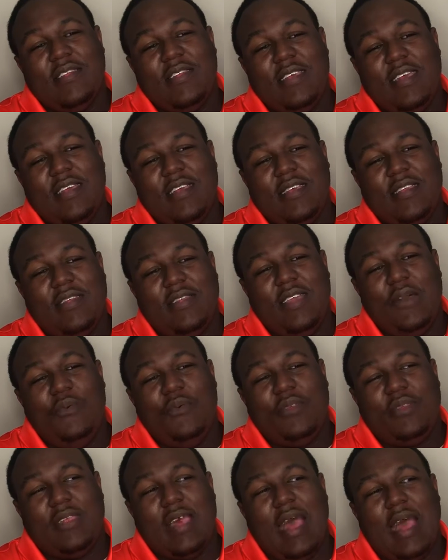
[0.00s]
There
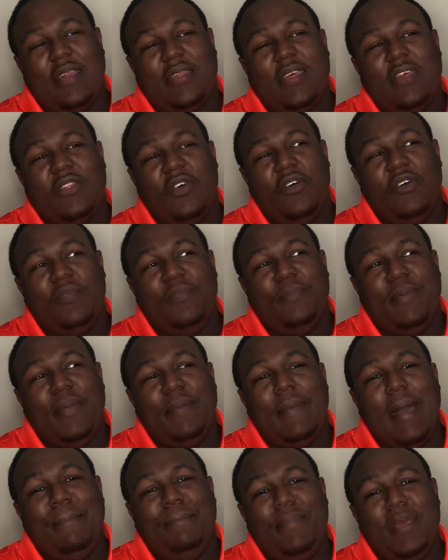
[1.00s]
was, I think that would be
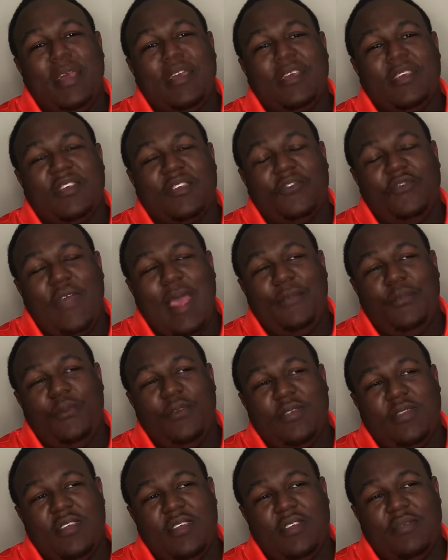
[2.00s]
my biggest gripe
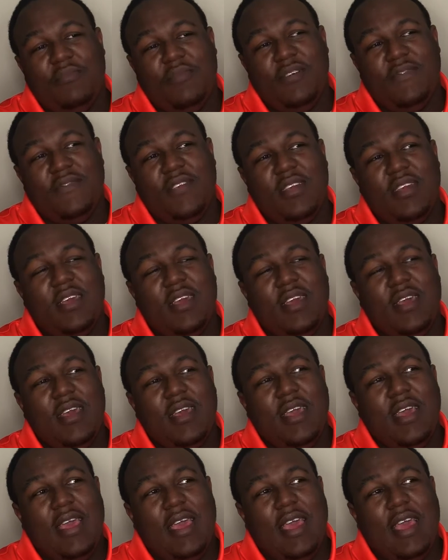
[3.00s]
with this movie,
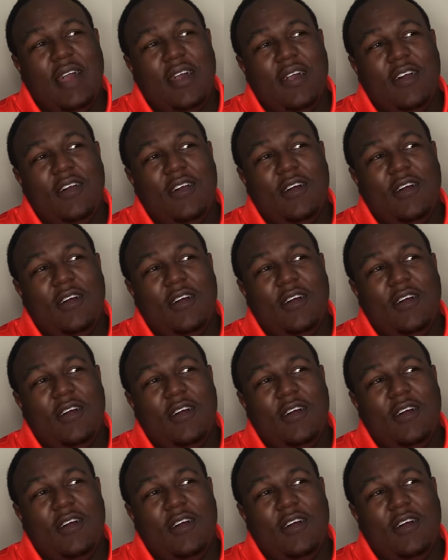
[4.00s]
and